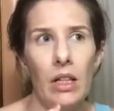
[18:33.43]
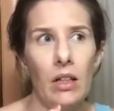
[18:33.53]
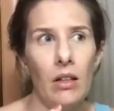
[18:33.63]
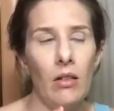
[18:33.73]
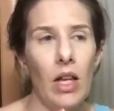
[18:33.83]

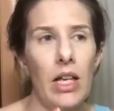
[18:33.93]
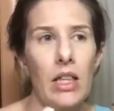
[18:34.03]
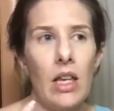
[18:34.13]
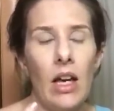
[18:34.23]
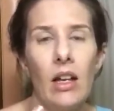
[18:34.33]
like
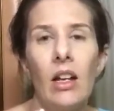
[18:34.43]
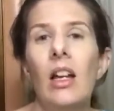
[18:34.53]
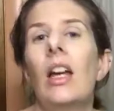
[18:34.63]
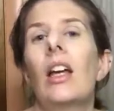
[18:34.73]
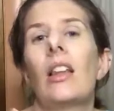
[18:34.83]
that,
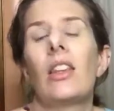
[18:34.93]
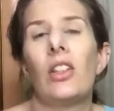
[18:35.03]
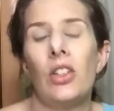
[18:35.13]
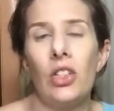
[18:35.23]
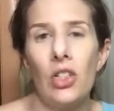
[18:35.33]
the
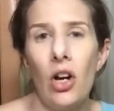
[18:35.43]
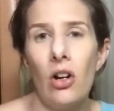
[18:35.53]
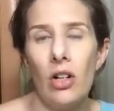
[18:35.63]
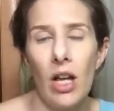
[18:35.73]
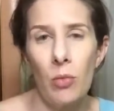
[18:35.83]
Tarte
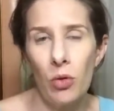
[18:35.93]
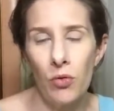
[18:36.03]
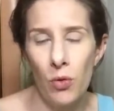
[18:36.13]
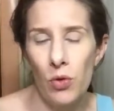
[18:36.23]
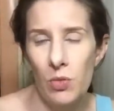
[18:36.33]
April
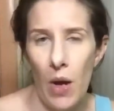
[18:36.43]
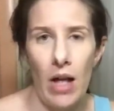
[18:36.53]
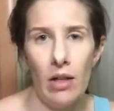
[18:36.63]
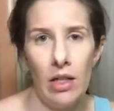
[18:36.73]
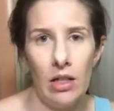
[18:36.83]
Fool's
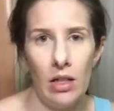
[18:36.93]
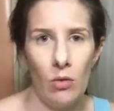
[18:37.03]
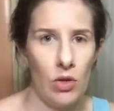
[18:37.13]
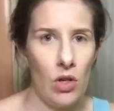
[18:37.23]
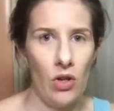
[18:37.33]
palette that was
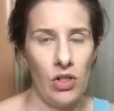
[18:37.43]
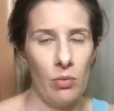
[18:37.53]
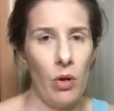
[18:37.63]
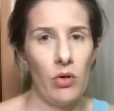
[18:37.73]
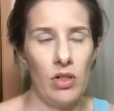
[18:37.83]
all
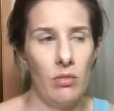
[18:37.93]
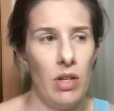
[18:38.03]
supposed